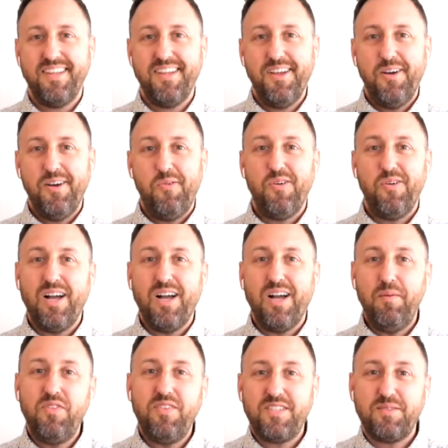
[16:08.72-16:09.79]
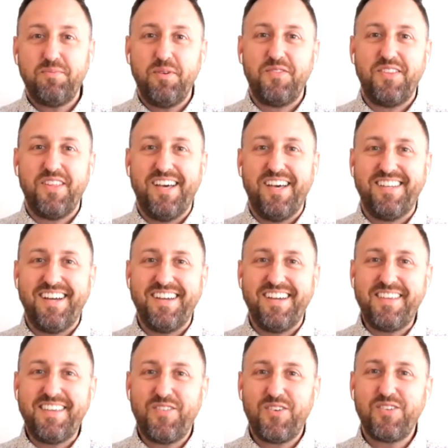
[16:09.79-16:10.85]
Well, a couple things about that. I think
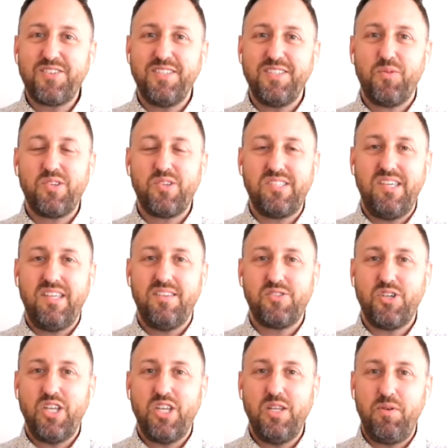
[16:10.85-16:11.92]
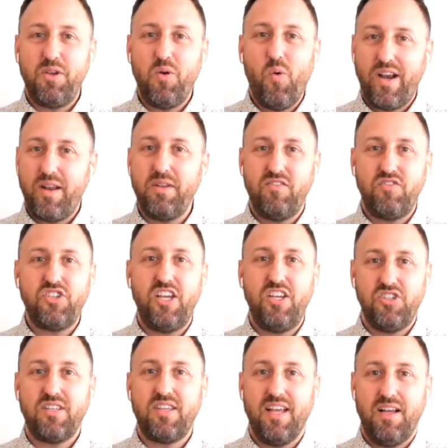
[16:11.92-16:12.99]
firstly, we're seeing there's going to be quite a bit of change
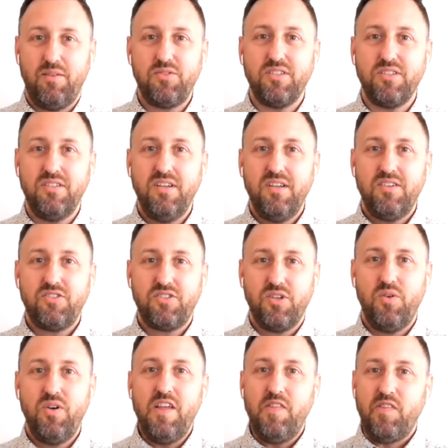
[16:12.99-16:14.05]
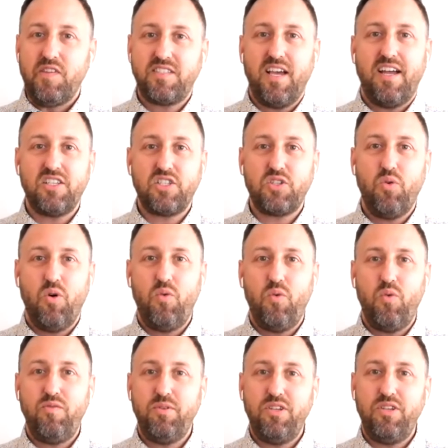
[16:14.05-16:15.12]
on council. So the status quo
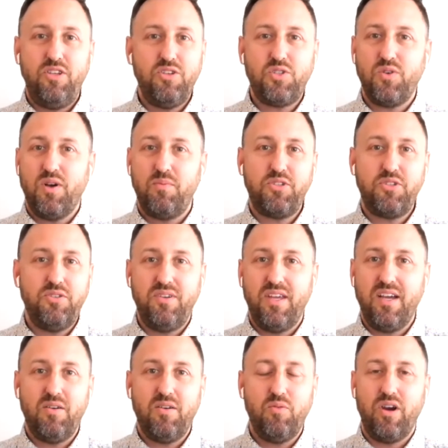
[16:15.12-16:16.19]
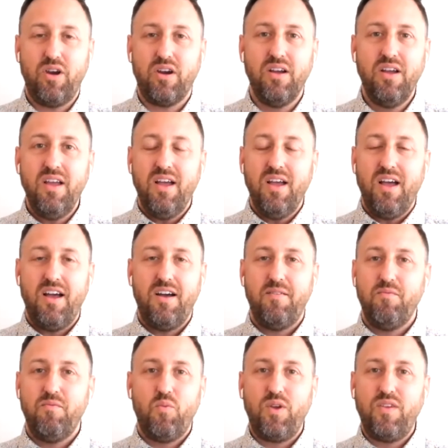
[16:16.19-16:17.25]
we've been used to up to now, where
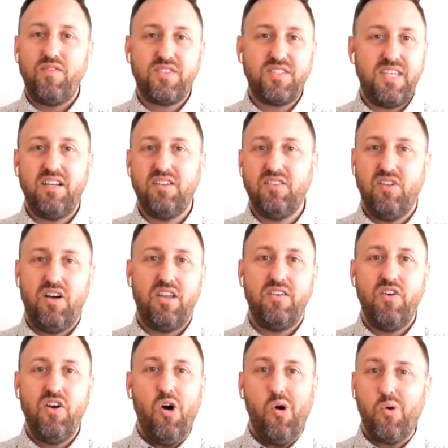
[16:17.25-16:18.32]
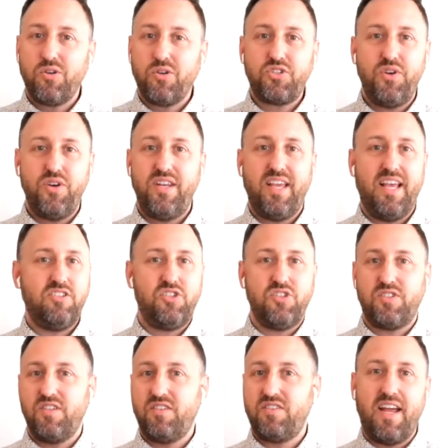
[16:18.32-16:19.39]
um, we've seen a lot of horse trading as
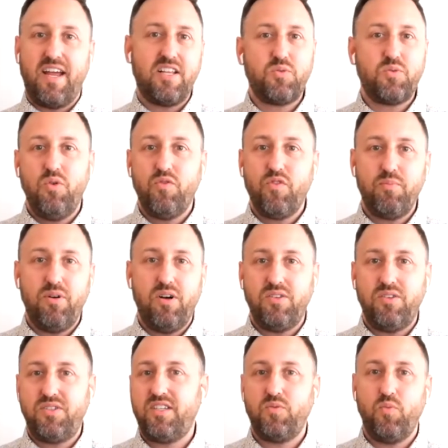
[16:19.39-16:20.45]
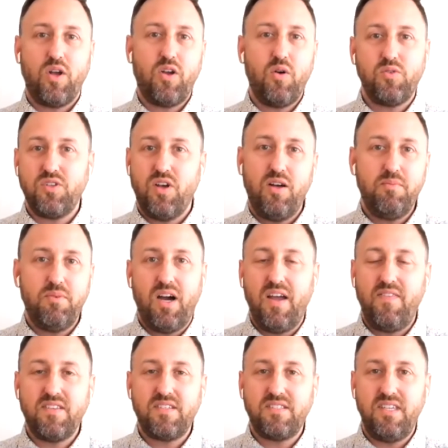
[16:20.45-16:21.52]
just the status quo for politics, what goes on
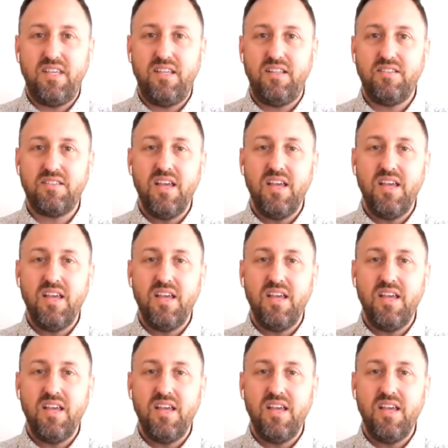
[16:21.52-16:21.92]
behind the scenes.